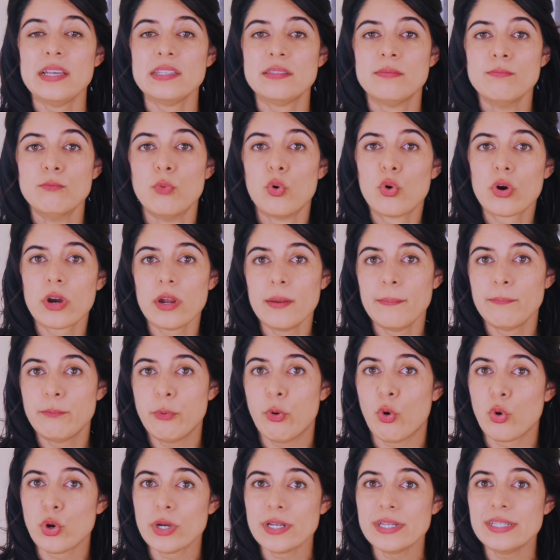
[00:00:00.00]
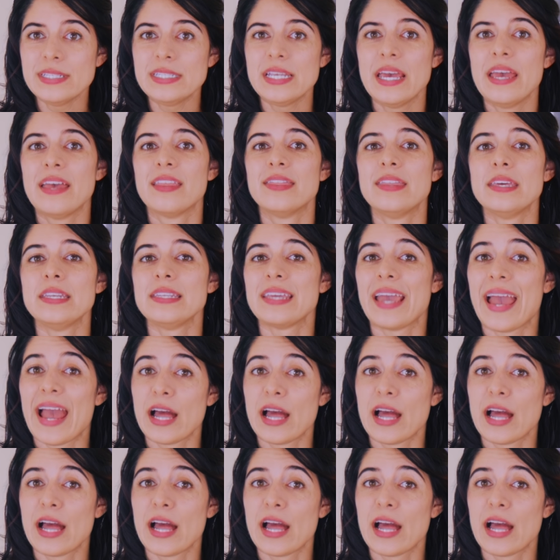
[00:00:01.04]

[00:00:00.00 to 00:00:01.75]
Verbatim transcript: is more important than